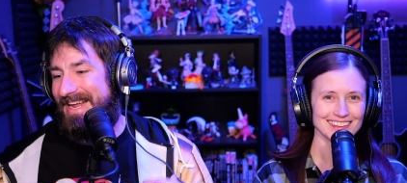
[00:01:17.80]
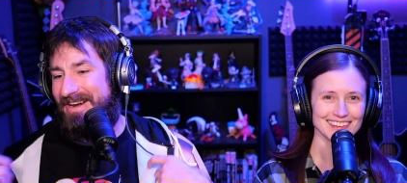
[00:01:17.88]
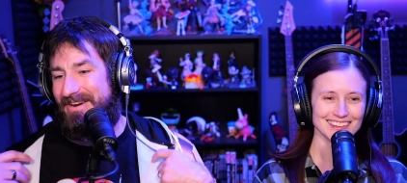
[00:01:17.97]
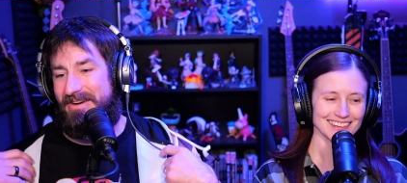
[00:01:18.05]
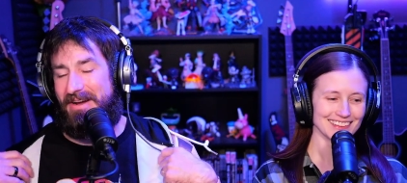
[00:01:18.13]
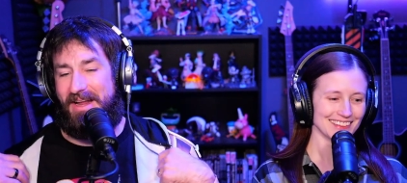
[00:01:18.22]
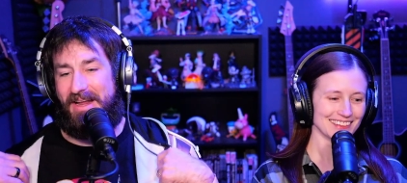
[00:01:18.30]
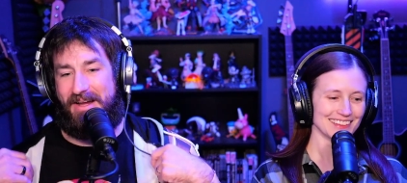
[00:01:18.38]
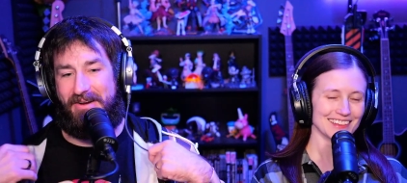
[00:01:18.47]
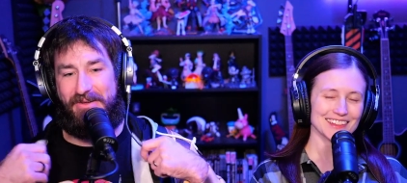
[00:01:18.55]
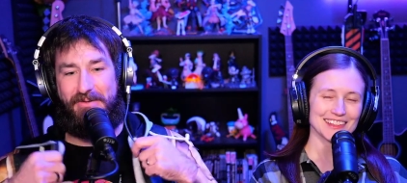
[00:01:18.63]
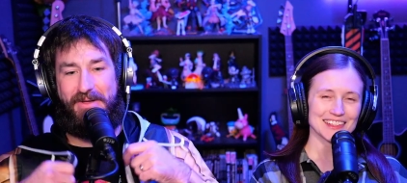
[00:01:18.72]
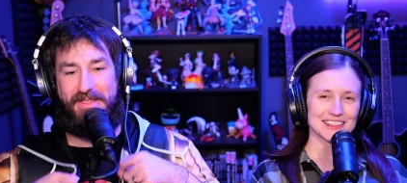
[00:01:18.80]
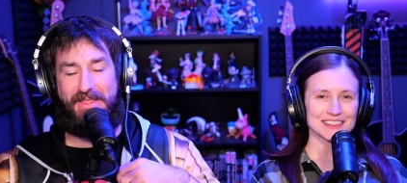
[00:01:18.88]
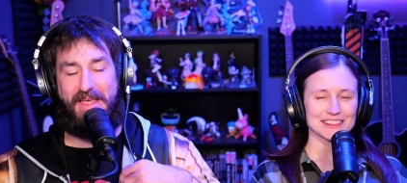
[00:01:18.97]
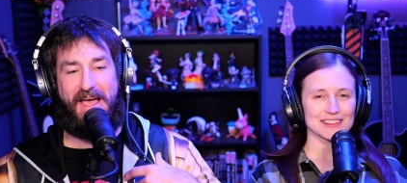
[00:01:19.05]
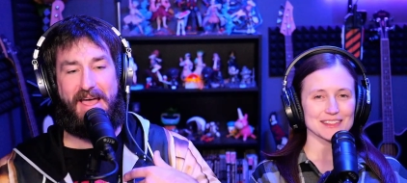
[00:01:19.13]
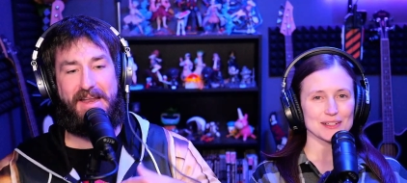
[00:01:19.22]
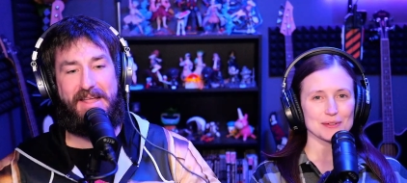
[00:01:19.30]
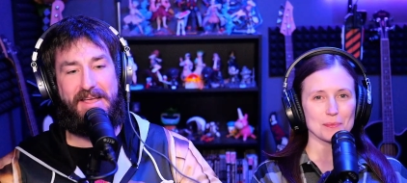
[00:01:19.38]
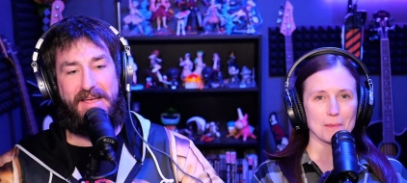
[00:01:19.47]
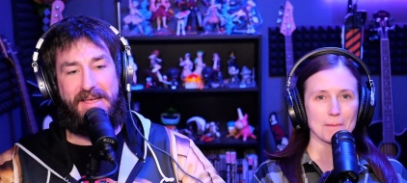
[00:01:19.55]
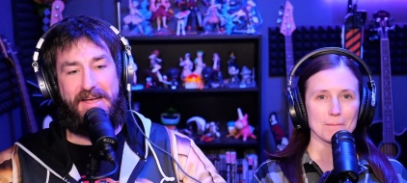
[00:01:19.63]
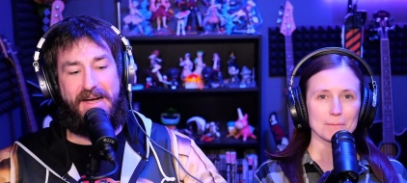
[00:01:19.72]
Speaker 1: I hear I hear you on that.
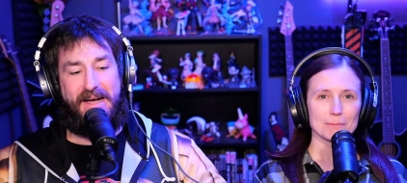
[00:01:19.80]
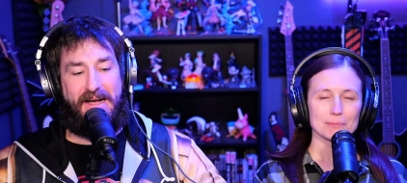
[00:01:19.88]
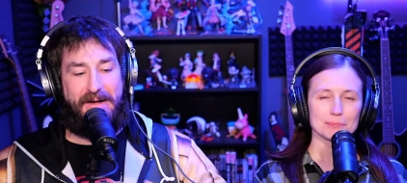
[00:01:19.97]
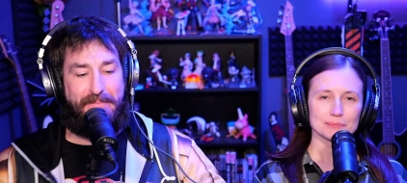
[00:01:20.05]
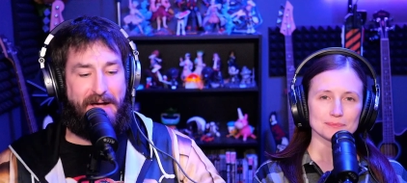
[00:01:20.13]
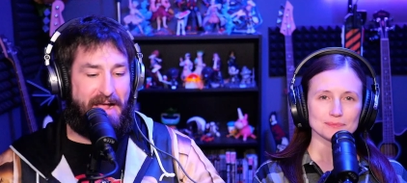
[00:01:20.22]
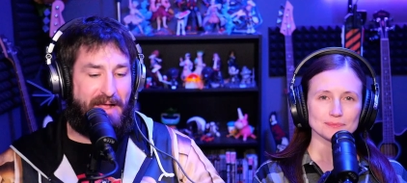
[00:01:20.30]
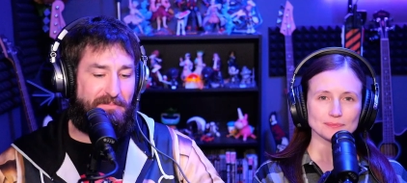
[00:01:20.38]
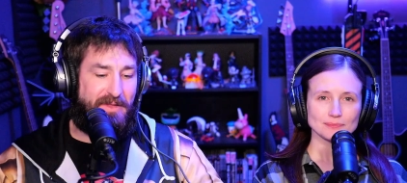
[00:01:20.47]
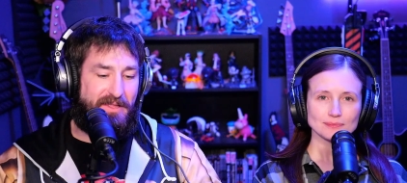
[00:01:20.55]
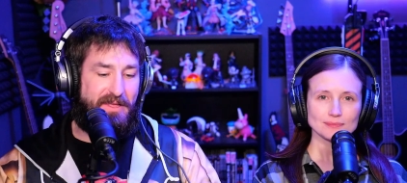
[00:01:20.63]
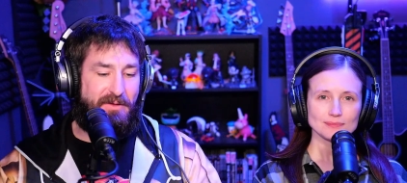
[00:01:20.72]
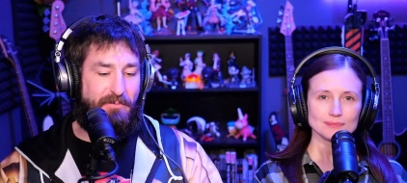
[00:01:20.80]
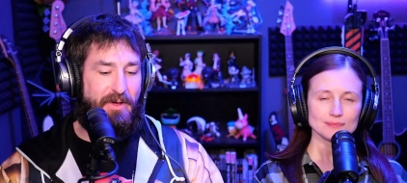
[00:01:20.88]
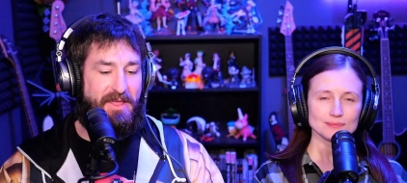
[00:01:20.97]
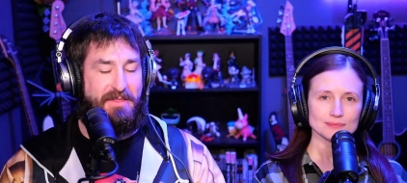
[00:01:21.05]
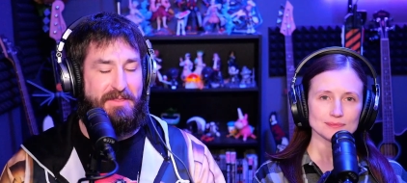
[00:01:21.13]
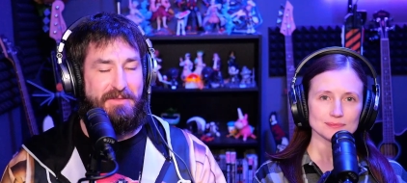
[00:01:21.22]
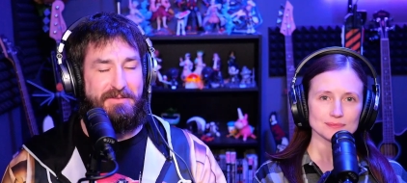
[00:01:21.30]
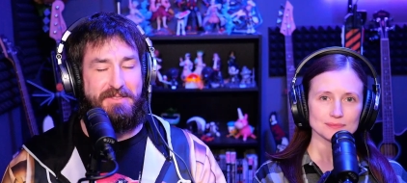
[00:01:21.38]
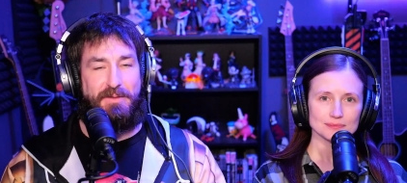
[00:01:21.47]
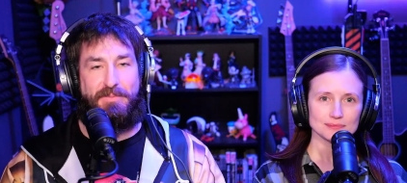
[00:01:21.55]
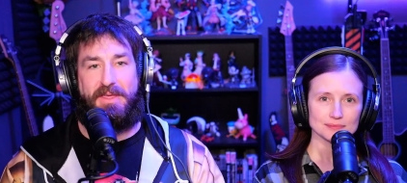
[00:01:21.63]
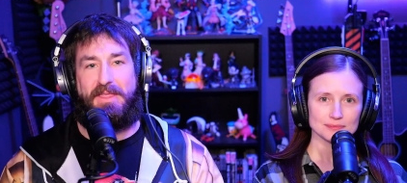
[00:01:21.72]
Um, I'm dealing with
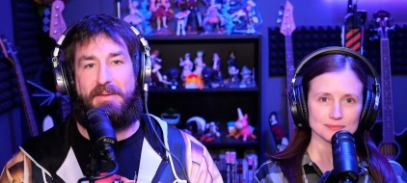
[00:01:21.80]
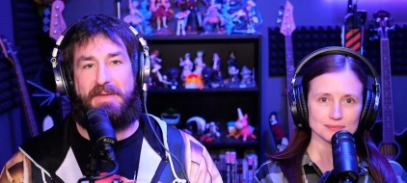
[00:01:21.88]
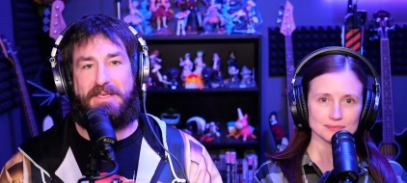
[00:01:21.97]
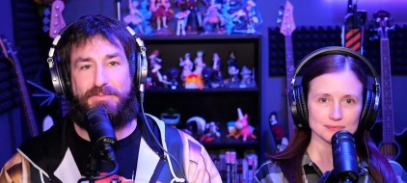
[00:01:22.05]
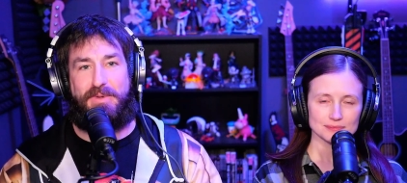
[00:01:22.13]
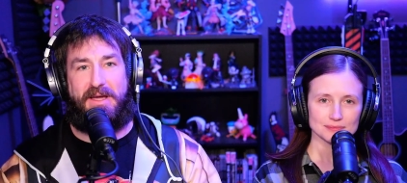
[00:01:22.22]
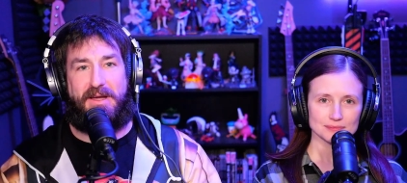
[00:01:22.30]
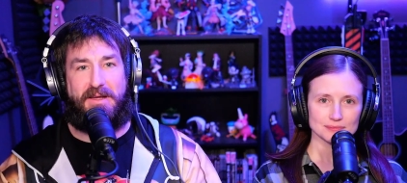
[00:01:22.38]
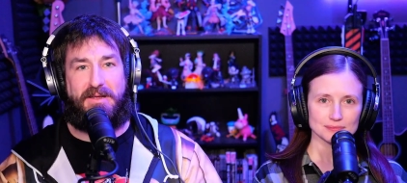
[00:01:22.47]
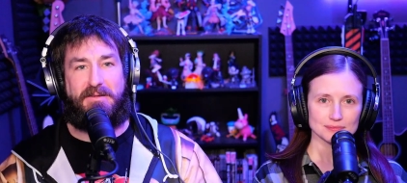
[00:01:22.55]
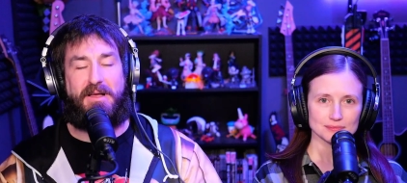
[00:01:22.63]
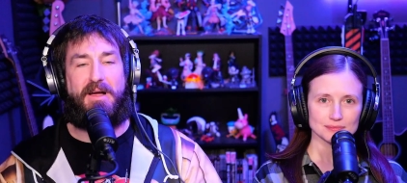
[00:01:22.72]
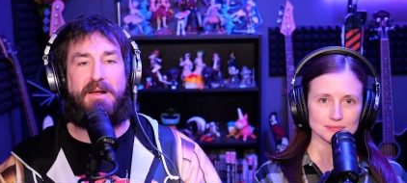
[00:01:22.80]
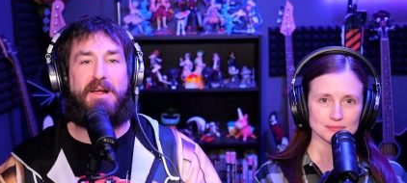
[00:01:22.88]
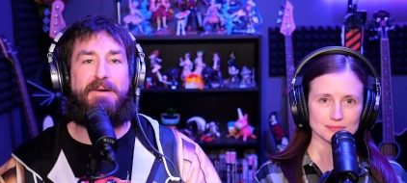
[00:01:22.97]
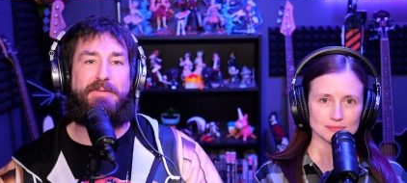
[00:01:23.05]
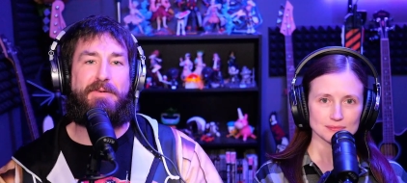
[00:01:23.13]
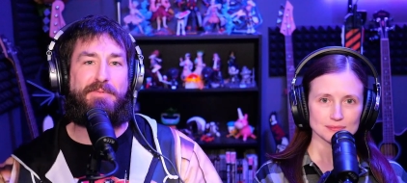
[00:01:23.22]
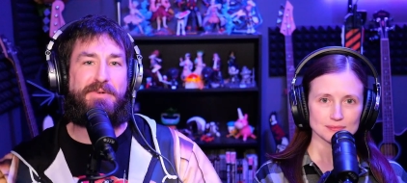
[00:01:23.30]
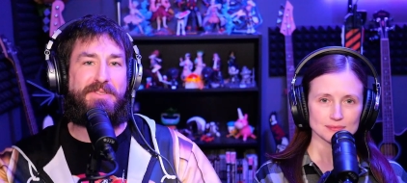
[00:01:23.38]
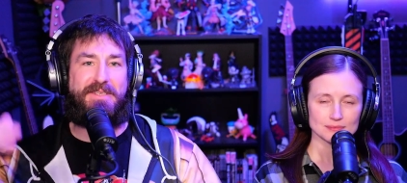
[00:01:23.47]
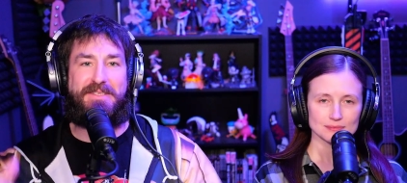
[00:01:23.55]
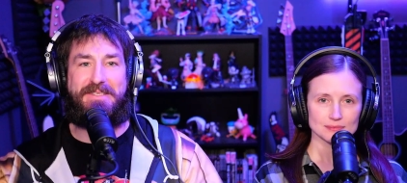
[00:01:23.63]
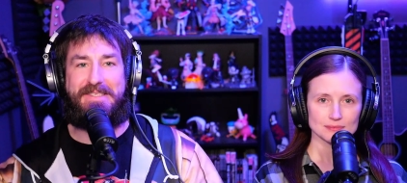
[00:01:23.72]
something that makes me un- uncomfortable
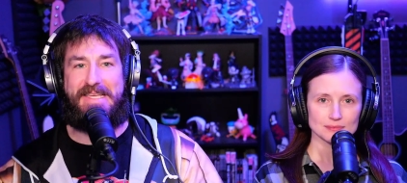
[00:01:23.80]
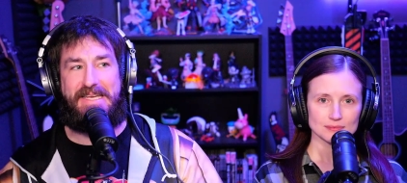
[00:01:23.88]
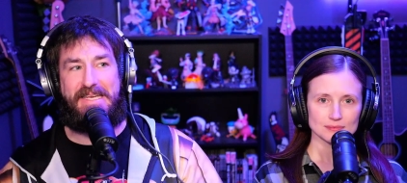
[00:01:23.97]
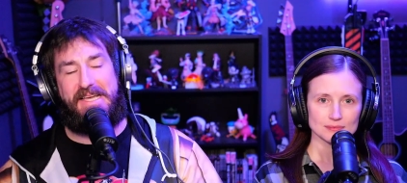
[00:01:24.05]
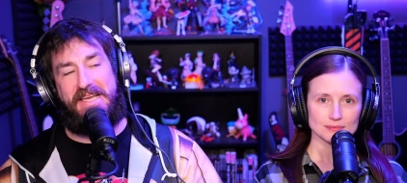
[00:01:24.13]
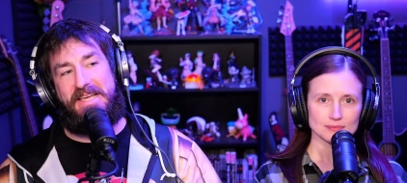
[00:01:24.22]
to sit.